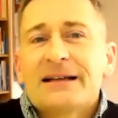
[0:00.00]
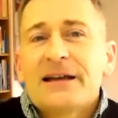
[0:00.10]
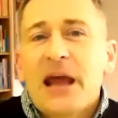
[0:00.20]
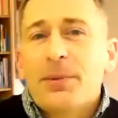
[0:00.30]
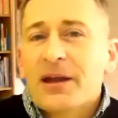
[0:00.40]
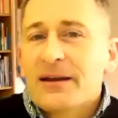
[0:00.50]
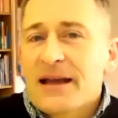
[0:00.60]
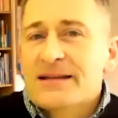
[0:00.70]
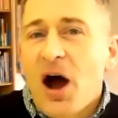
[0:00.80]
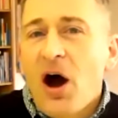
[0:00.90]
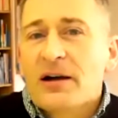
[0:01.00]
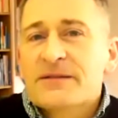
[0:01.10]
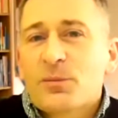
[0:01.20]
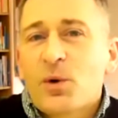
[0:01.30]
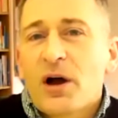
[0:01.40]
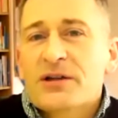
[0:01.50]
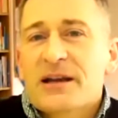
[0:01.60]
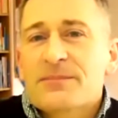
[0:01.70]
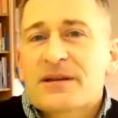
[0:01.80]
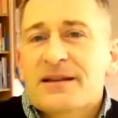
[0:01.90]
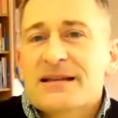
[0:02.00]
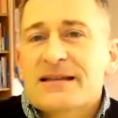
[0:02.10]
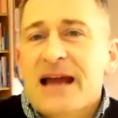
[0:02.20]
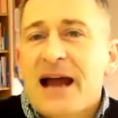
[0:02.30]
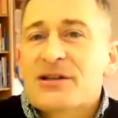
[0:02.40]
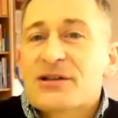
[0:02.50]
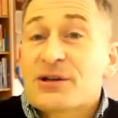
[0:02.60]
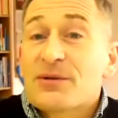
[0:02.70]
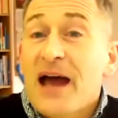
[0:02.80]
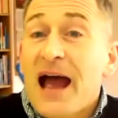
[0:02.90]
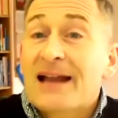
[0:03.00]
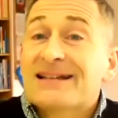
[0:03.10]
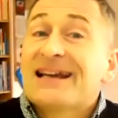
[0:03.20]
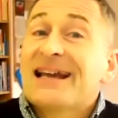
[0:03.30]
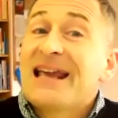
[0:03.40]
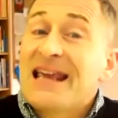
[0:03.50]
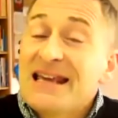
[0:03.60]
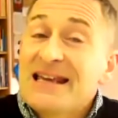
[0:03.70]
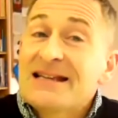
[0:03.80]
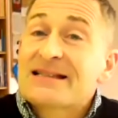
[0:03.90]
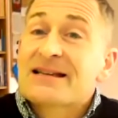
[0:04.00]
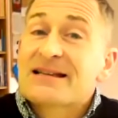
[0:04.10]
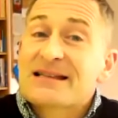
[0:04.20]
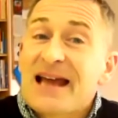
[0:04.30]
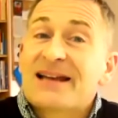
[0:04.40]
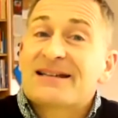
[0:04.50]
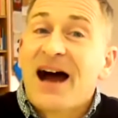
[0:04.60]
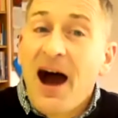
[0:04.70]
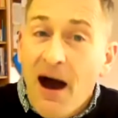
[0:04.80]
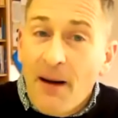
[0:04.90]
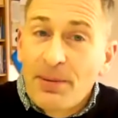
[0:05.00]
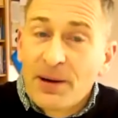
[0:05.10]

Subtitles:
Nebuchadnezzar asks for worship to the statue that he's set up.